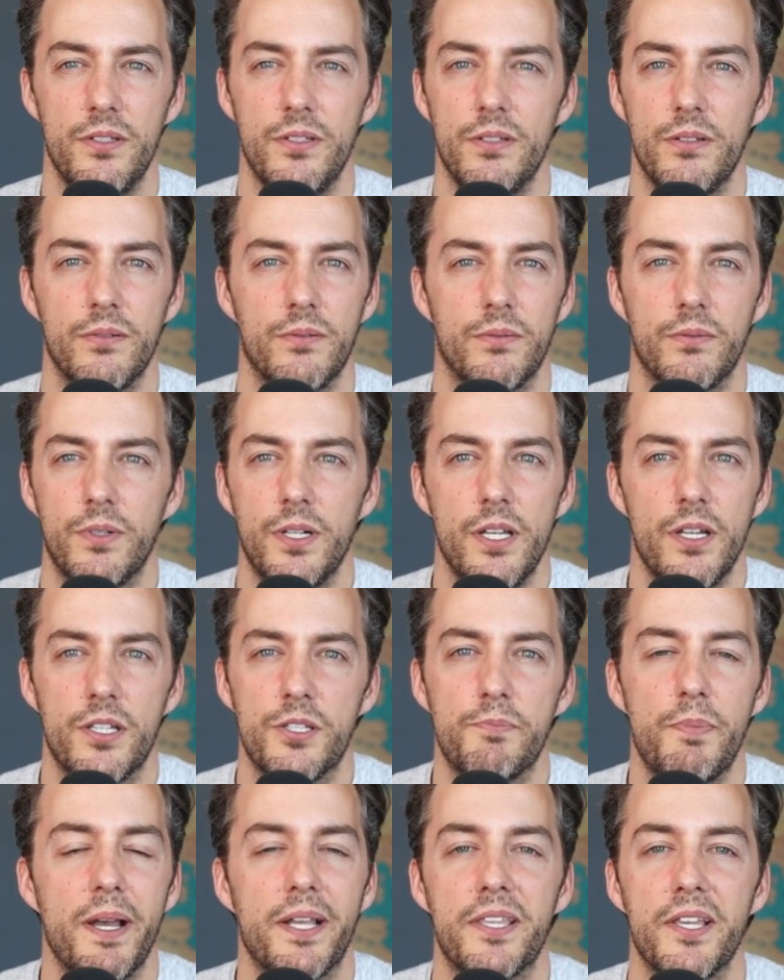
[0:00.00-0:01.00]
you what are you
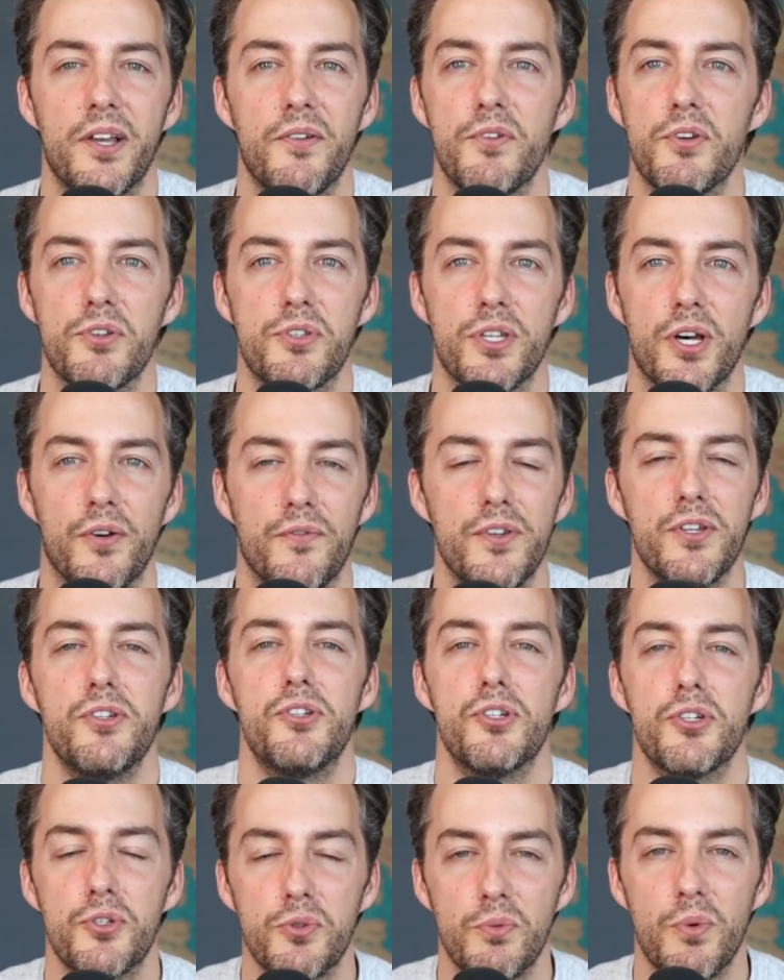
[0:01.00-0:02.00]
expecting of yourself? You
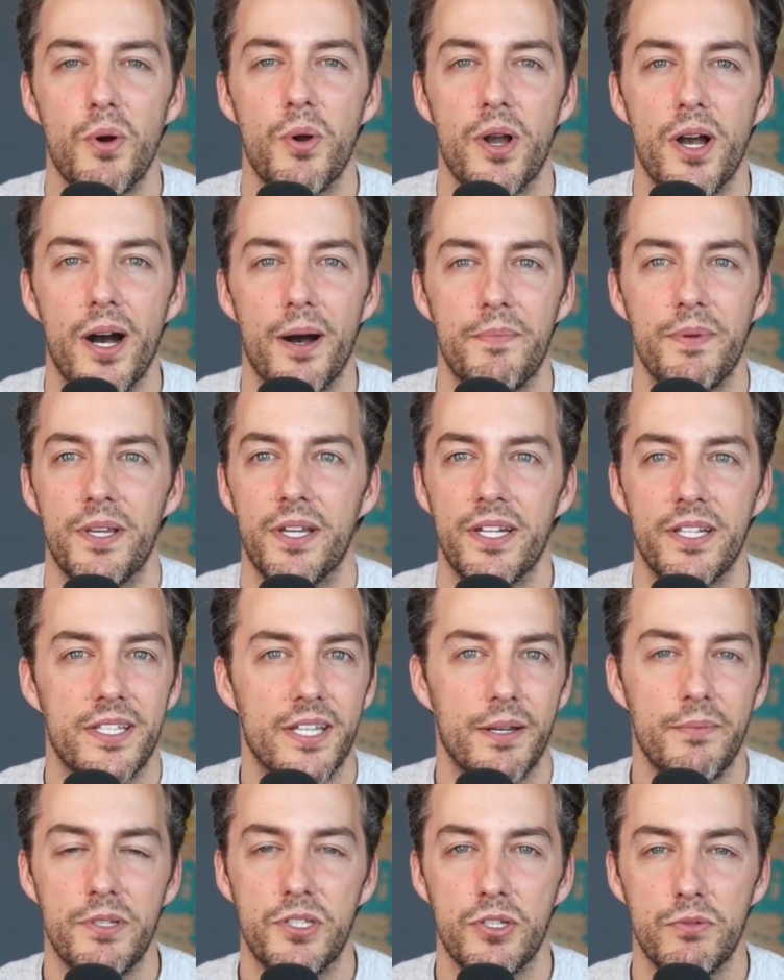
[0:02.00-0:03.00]
just woke up. You're going to
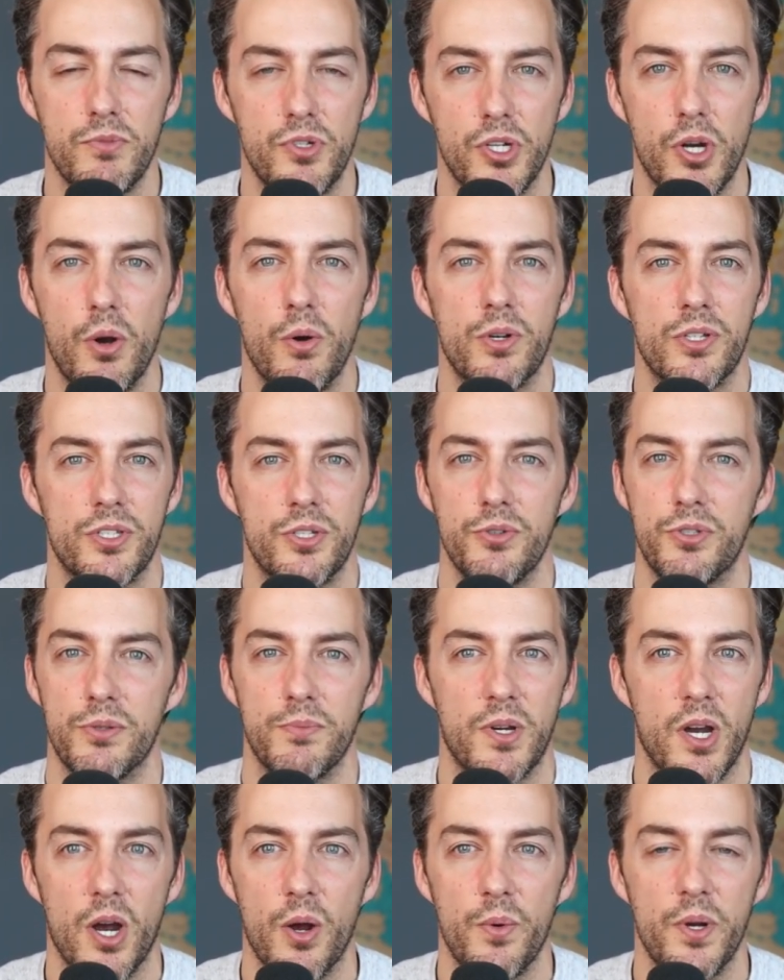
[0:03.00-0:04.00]
tell me some jokes, do
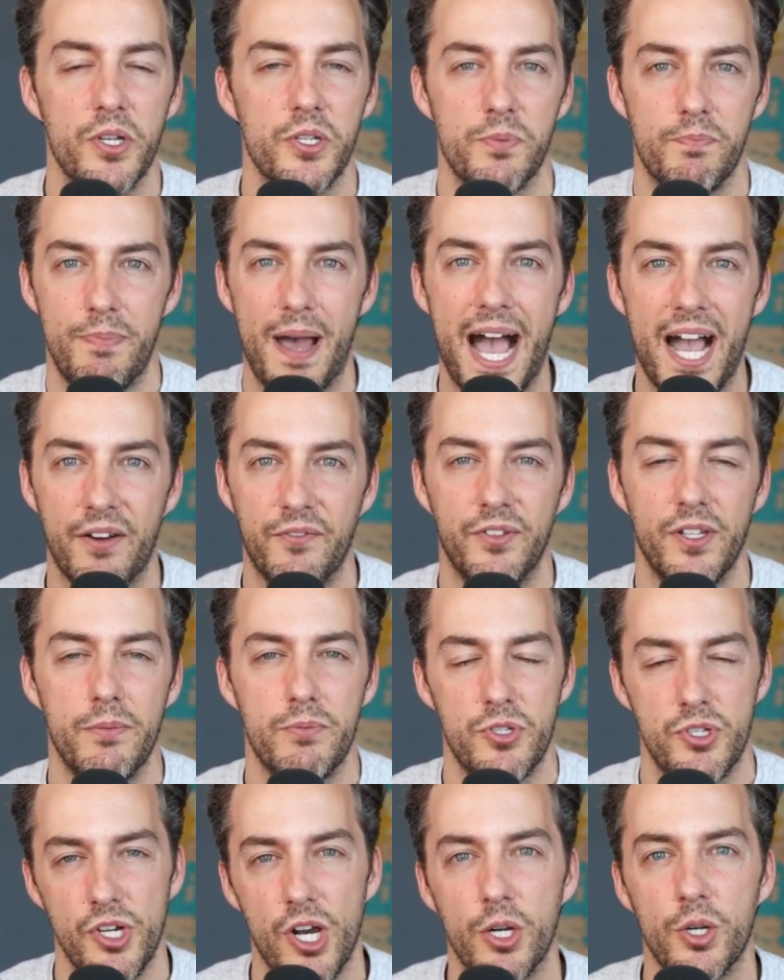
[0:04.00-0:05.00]
some cartwheels,
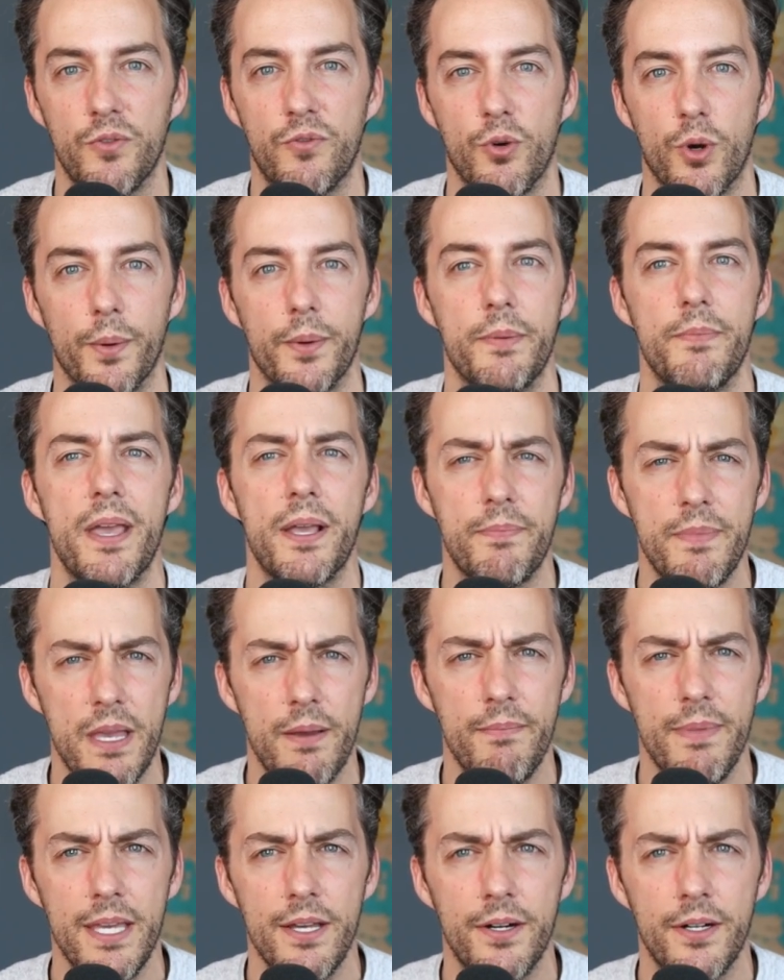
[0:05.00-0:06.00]
backflips, juggle for me, make me
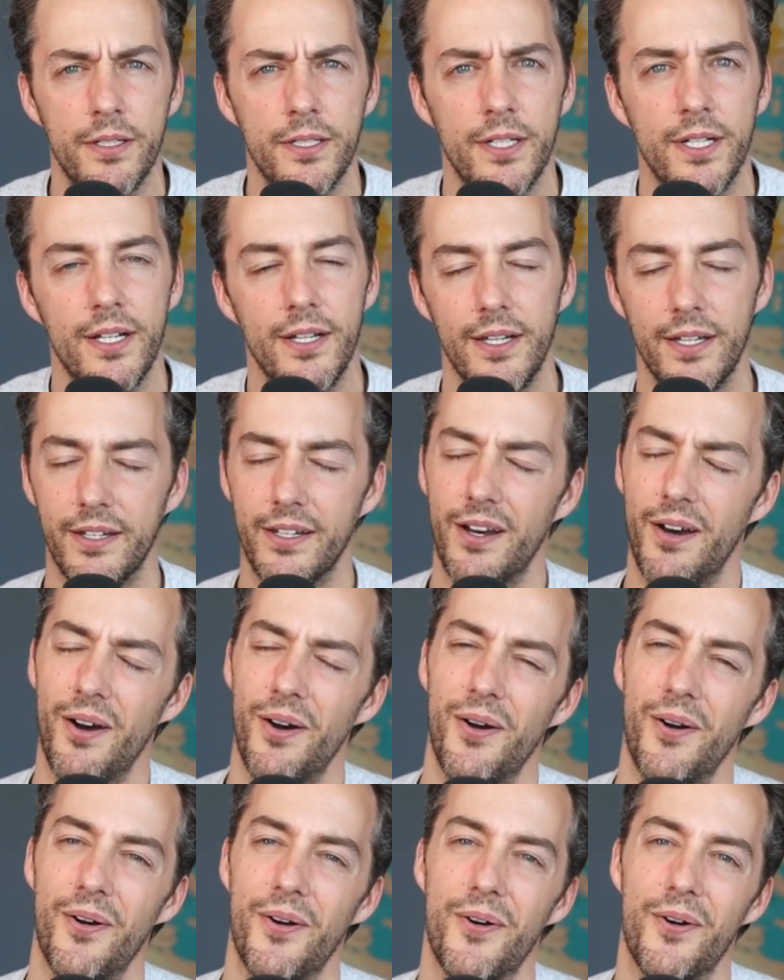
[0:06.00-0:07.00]
a meal?
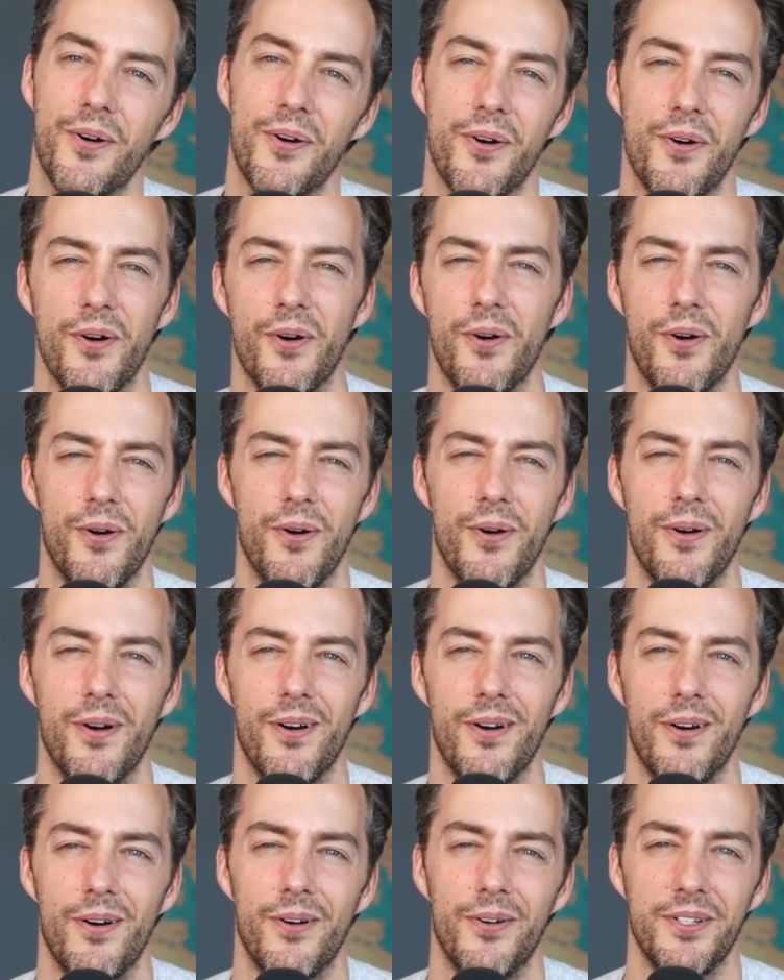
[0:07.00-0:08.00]

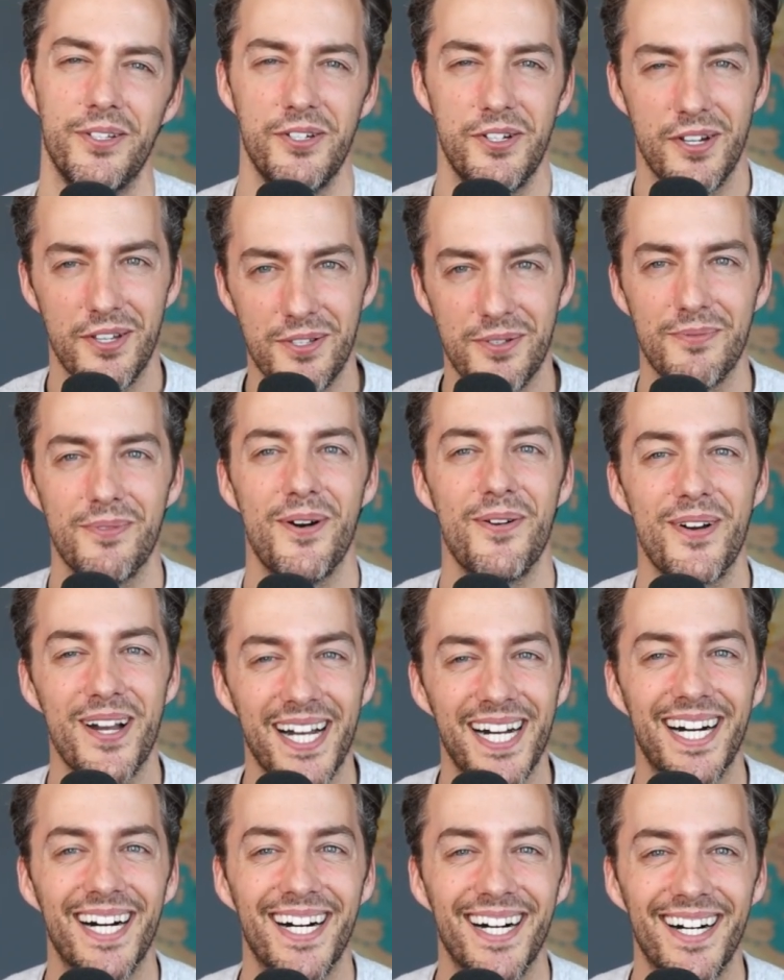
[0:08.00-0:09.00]
No, you just woke
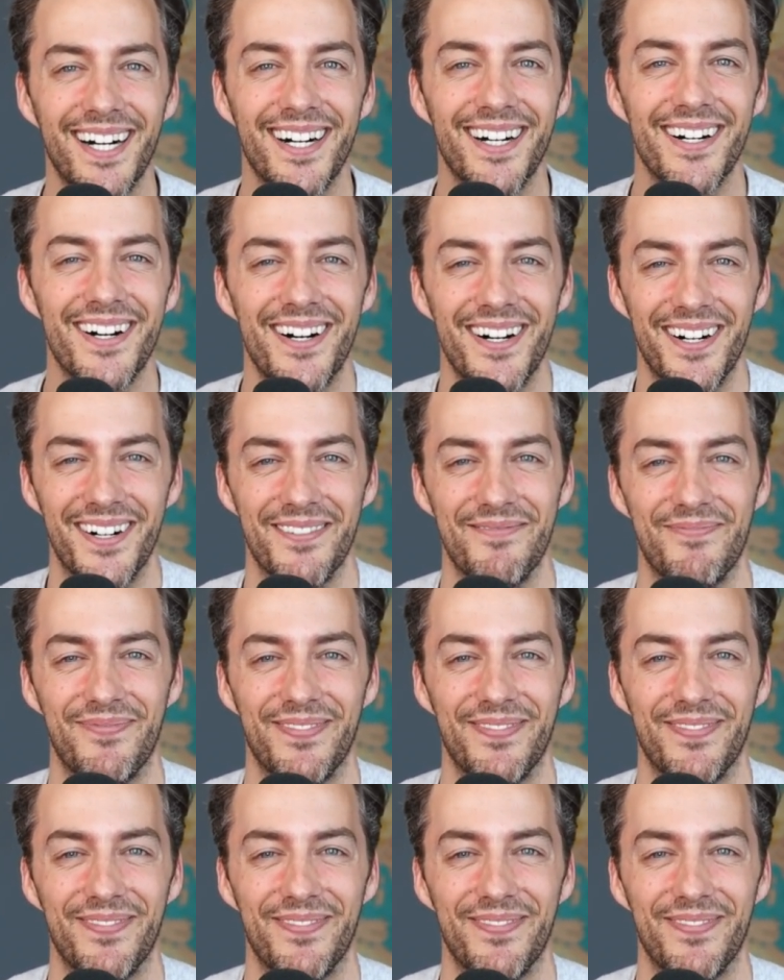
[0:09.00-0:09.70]
up.